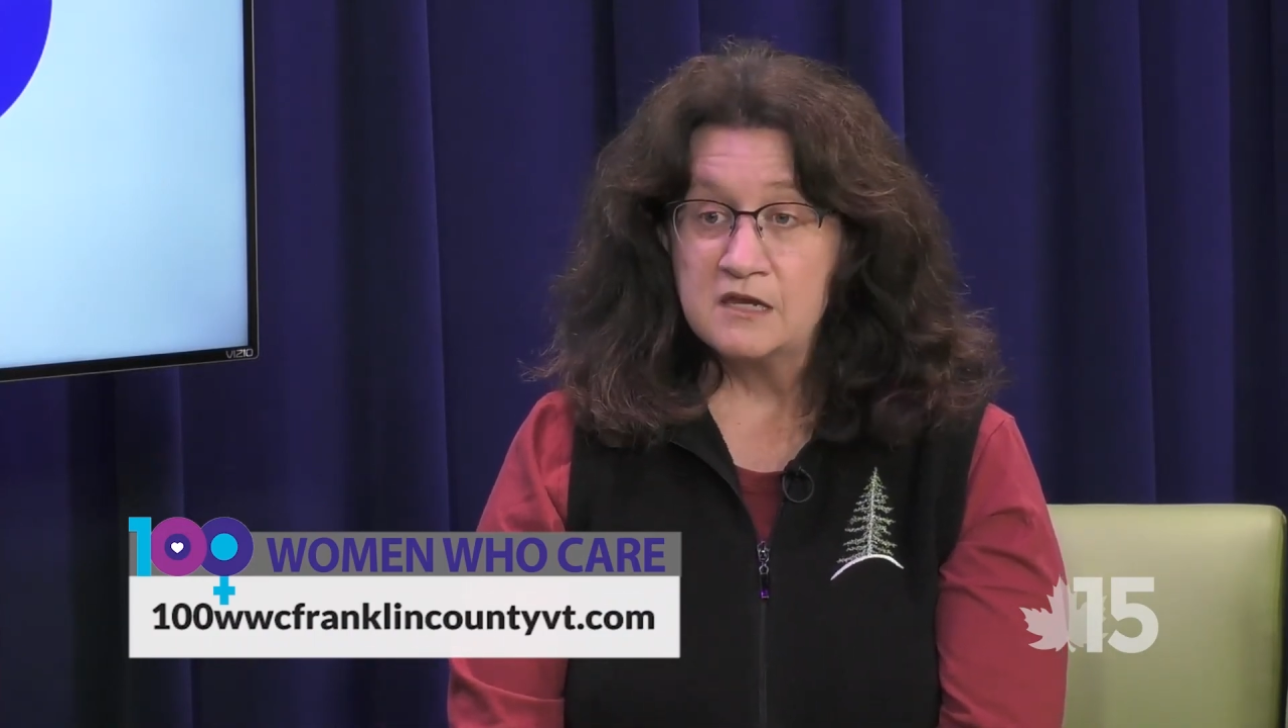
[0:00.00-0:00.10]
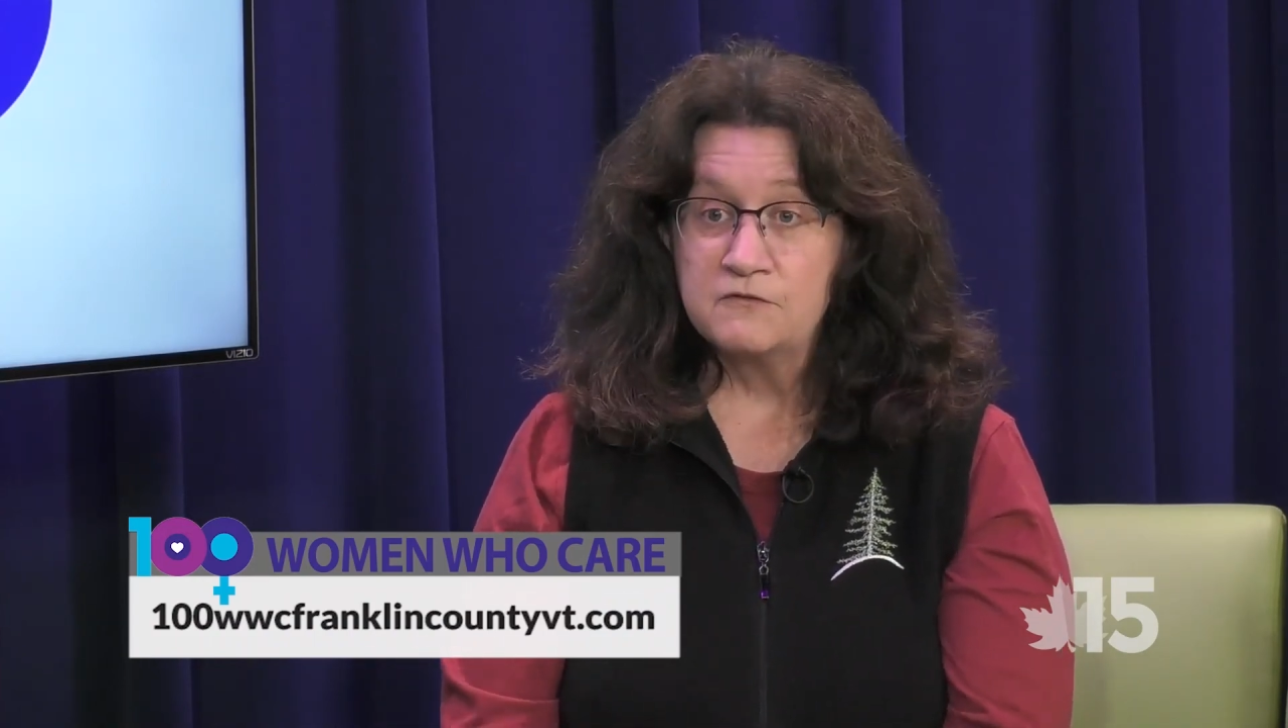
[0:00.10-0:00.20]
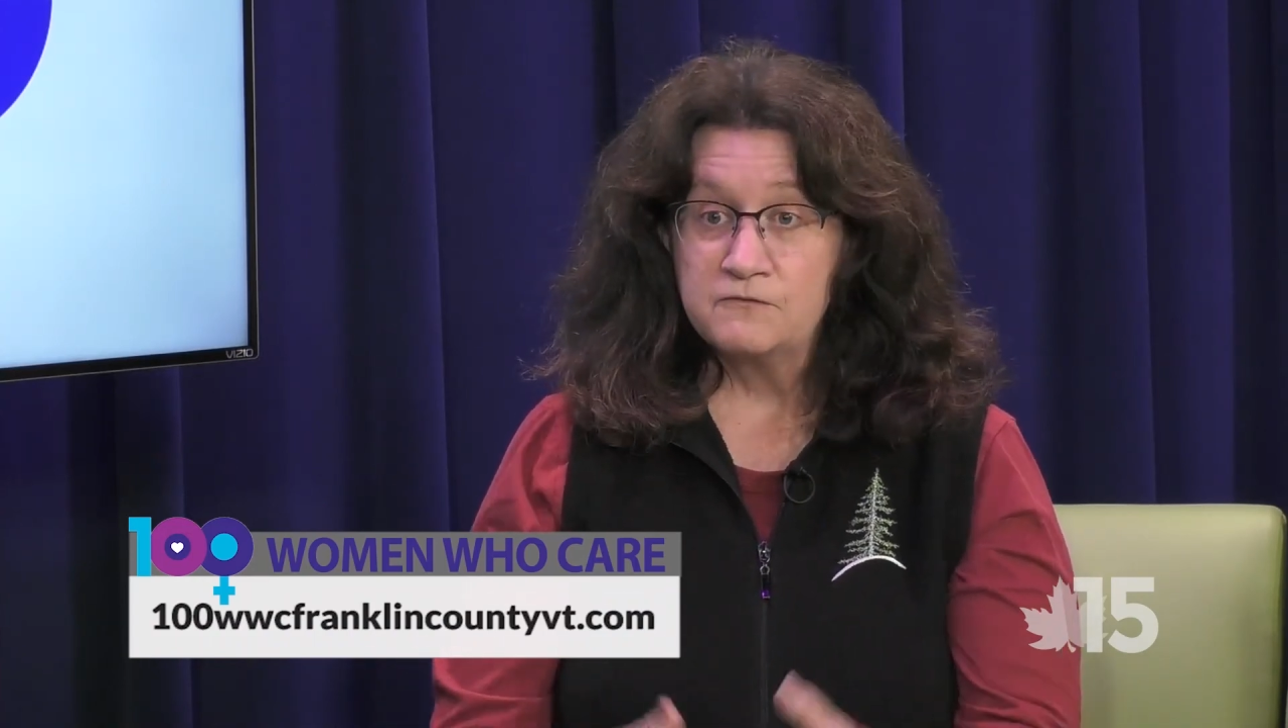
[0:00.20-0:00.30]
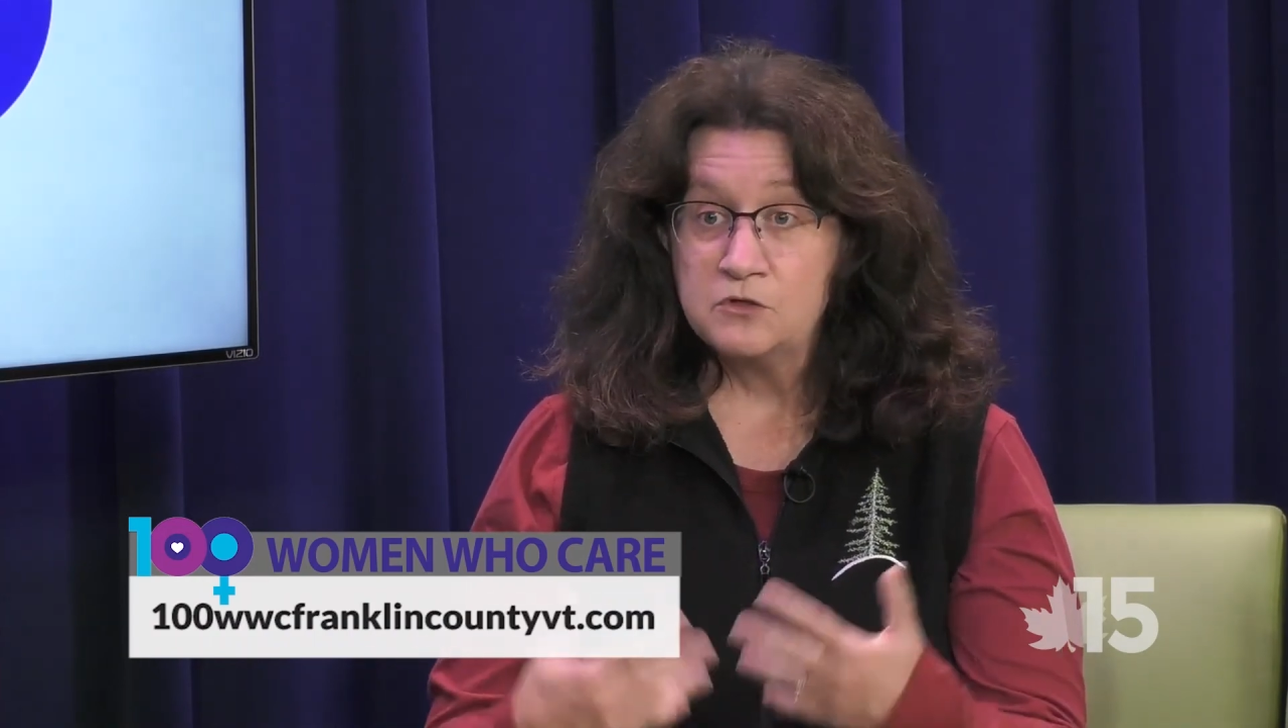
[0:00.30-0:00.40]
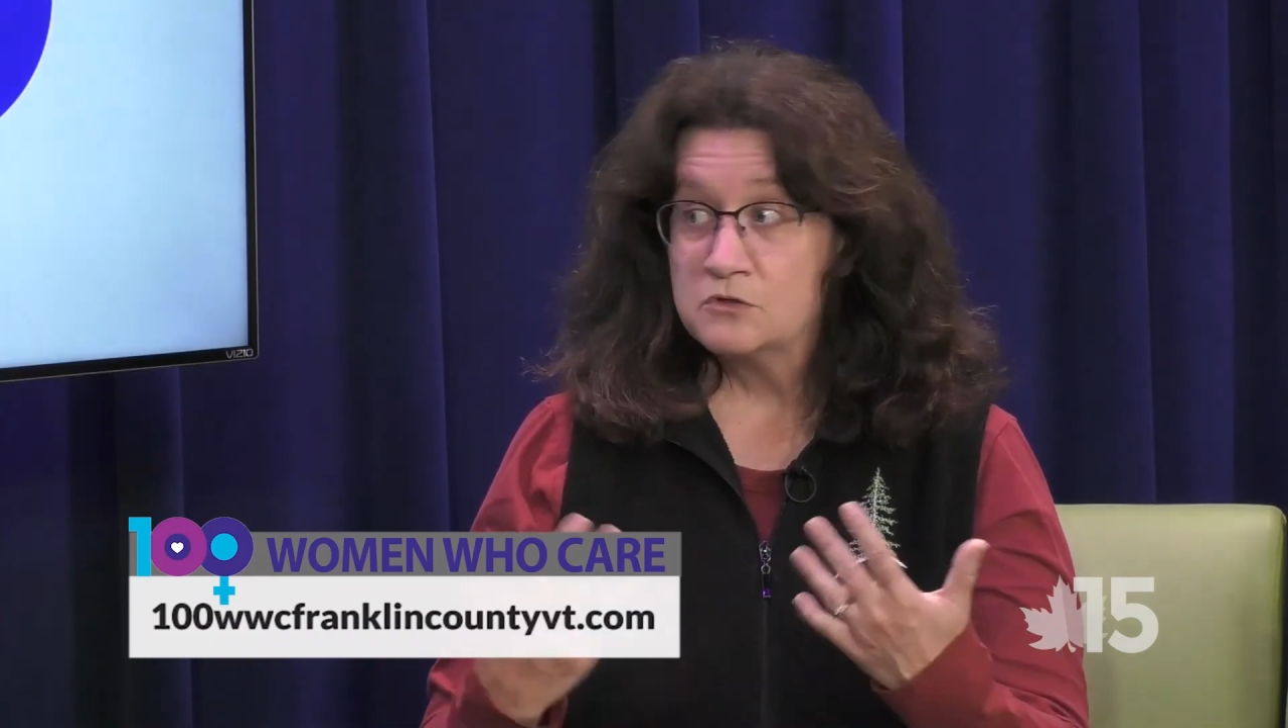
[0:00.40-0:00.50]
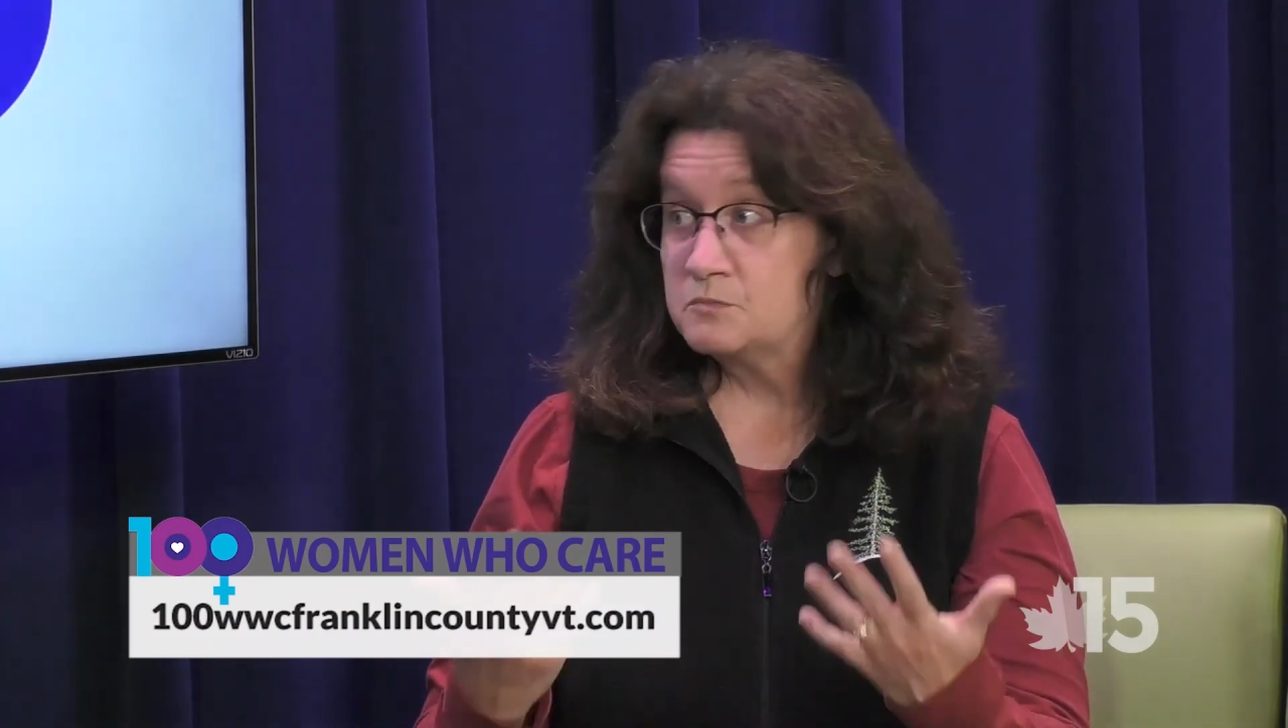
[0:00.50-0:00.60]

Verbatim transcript: and if your